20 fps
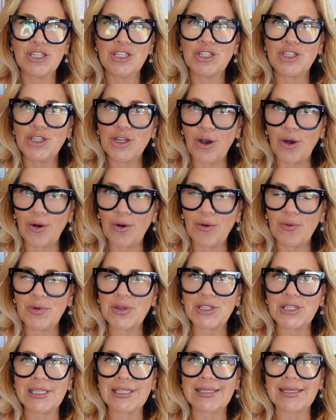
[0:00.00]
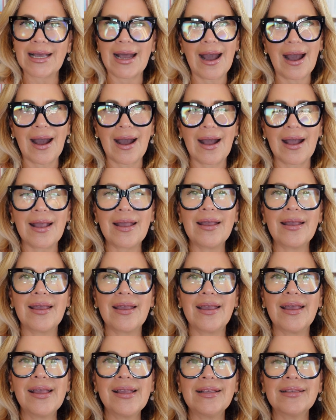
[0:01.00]
Yo, which is I,
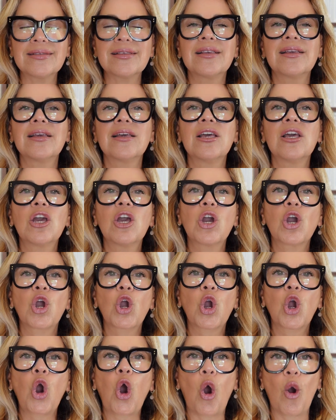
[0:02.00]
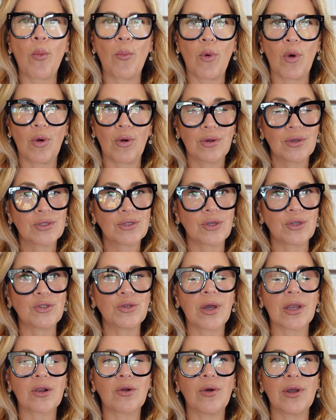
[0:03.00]
is como. So you
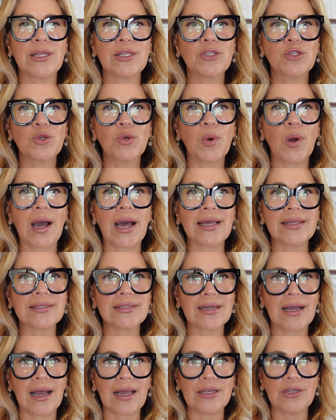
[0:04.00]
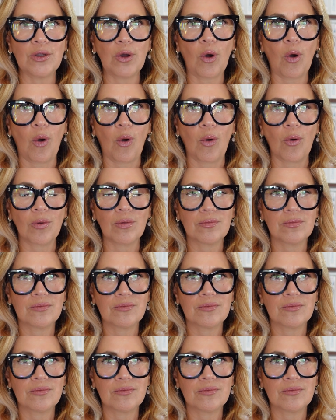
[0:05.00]
are going to add an O.